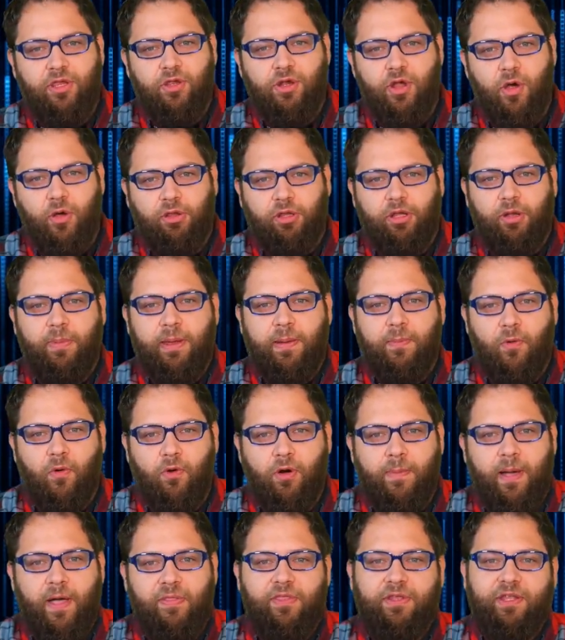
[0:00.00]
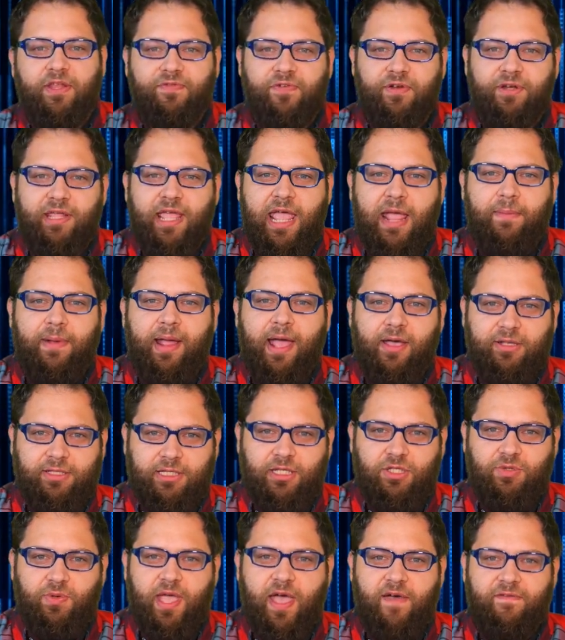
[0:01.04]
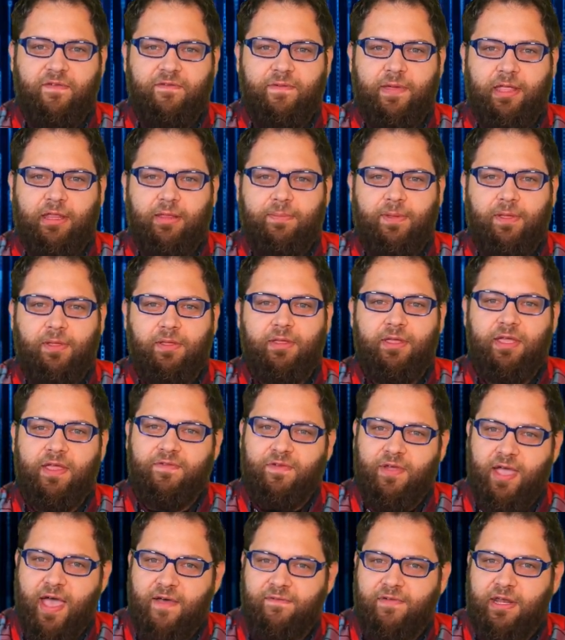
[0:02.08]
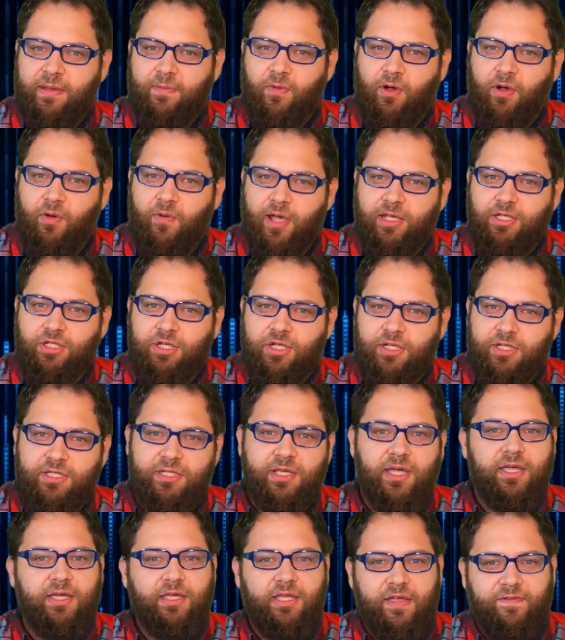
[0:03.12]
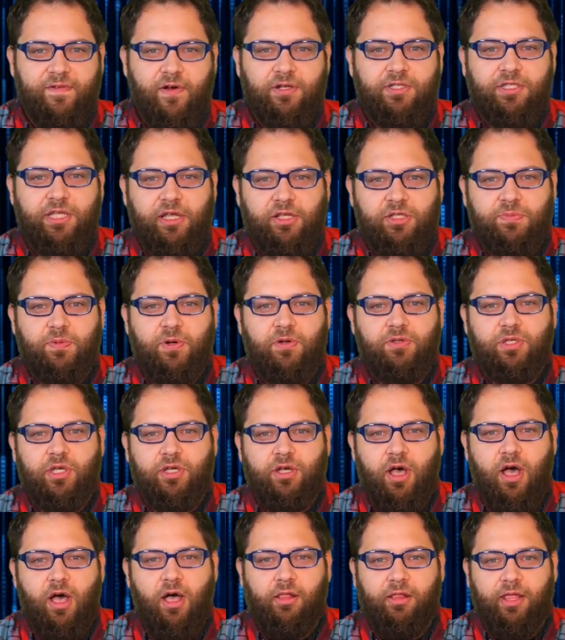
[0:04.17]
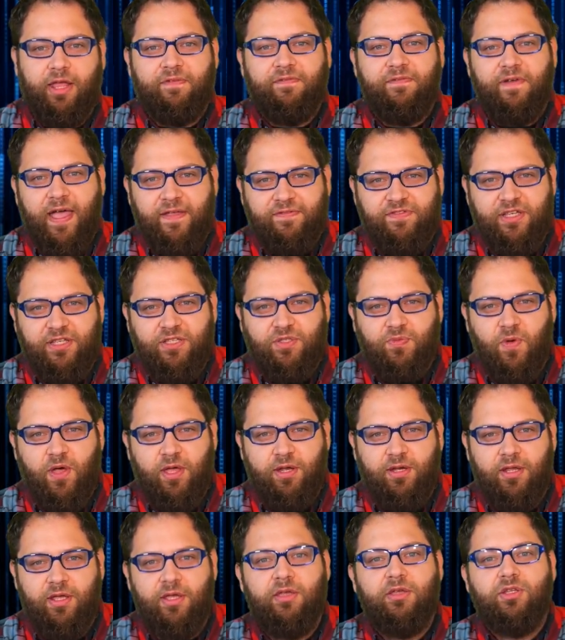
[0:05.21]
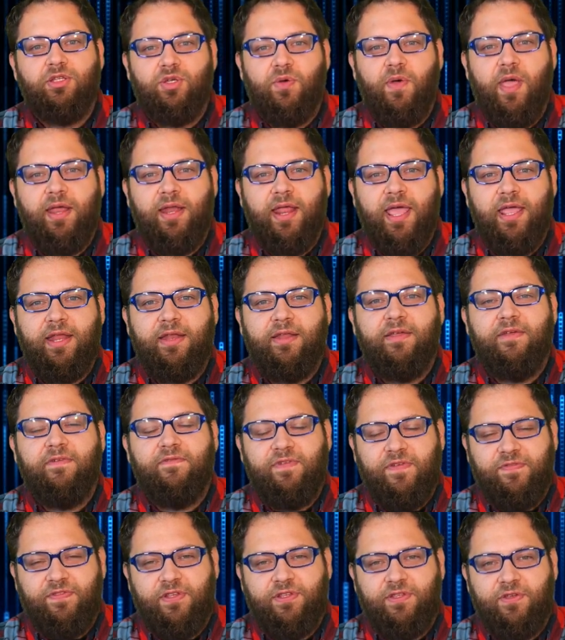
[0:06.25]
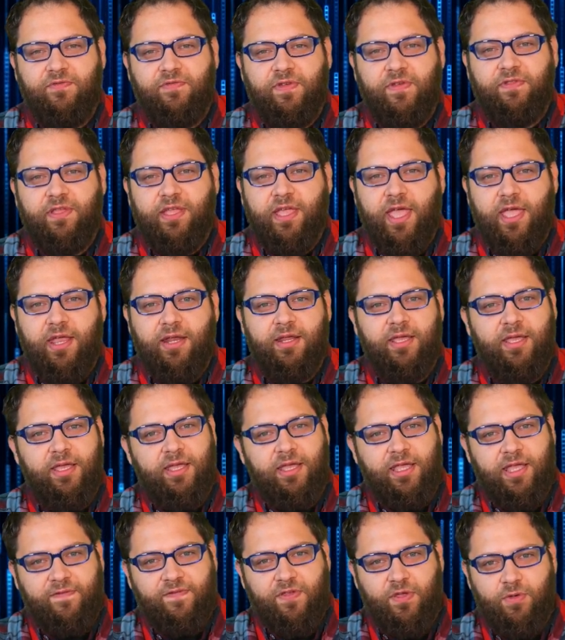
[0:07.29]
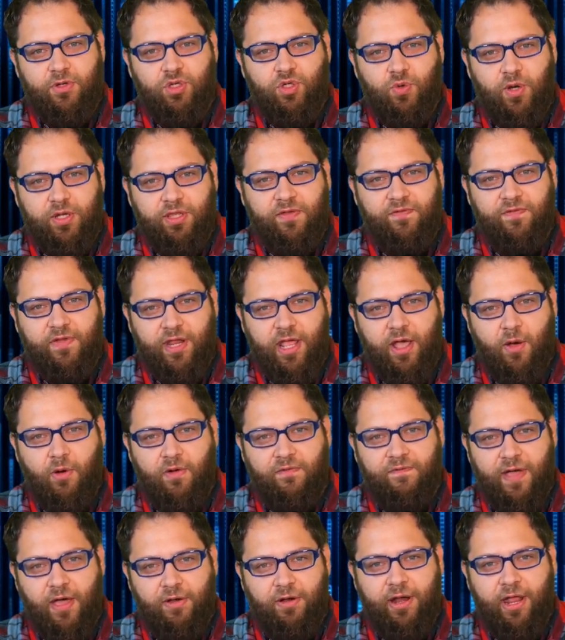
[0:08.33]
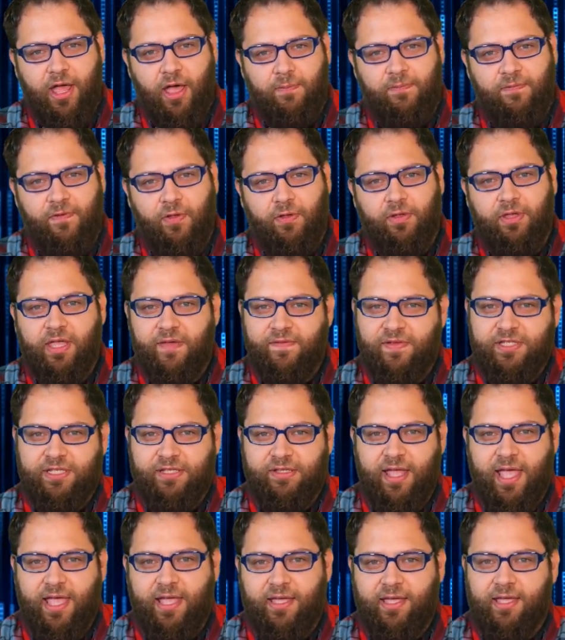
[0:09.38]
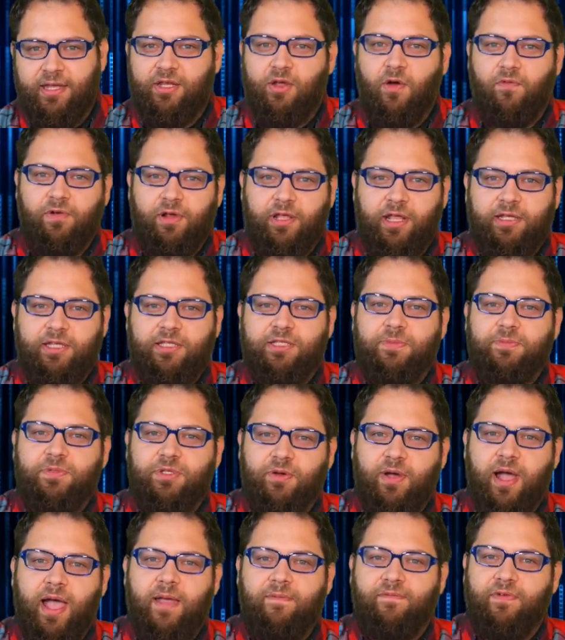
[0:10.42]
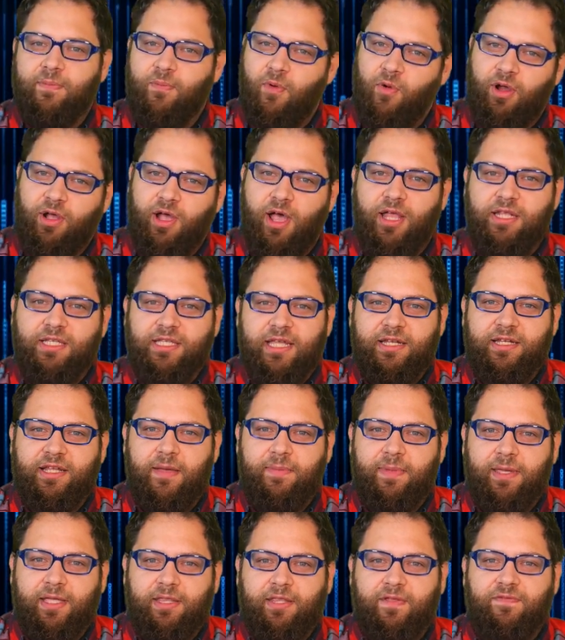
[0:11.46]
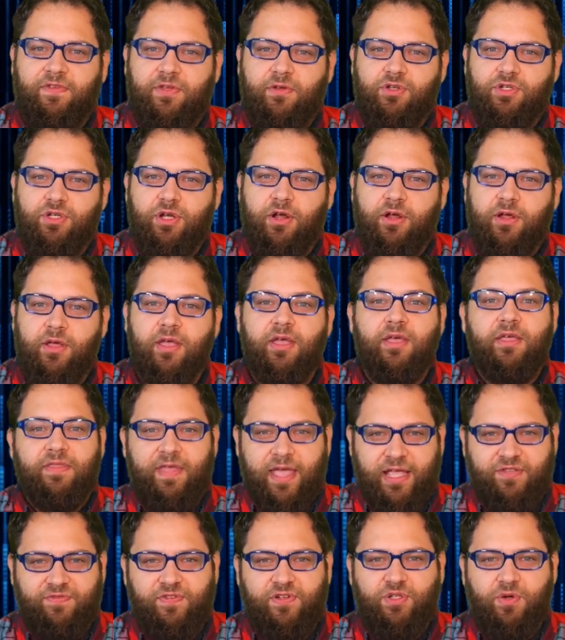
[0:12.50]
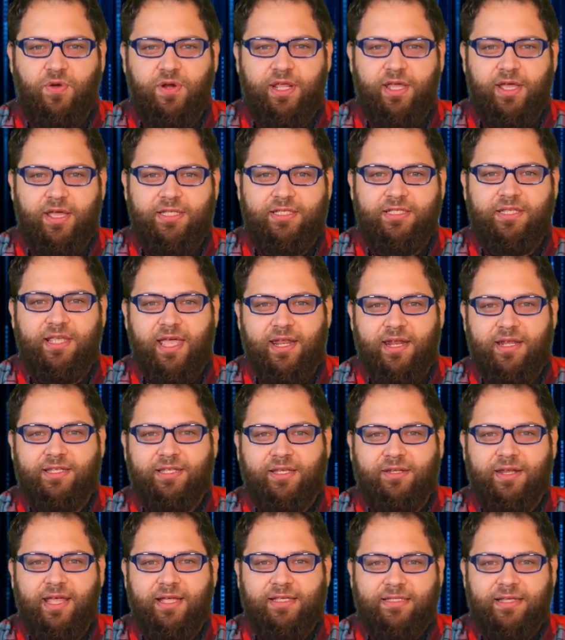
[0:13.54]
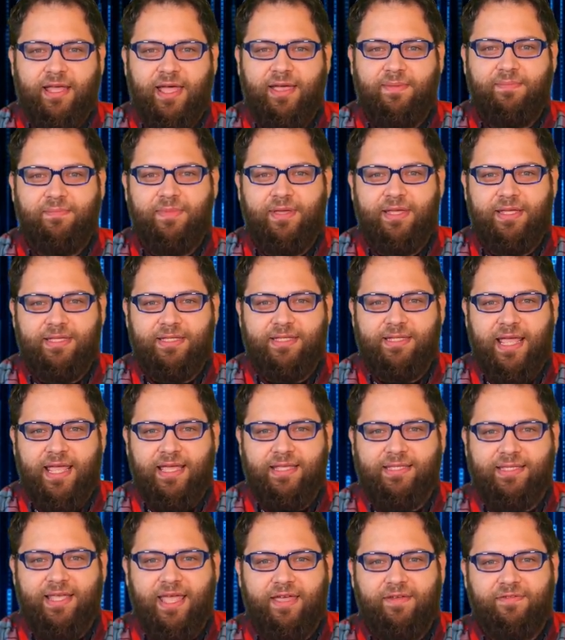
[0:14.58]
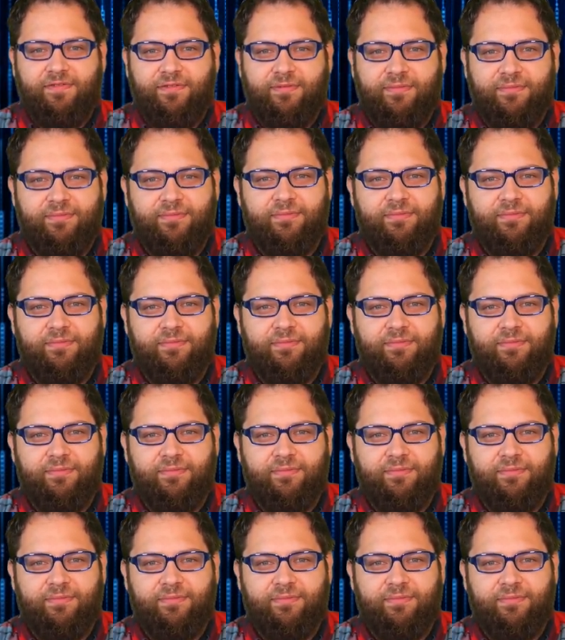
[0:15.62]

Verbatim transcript: you know a little bit more about the different camera housings we have available, if you have any more questions, give our sales pros a call at 561-288-5258. If you enjoyed the video or found it helpful, give us a like, and don't forget to subscribe for more content coming in the future. Thanks for joining us, and until next time, stay safe.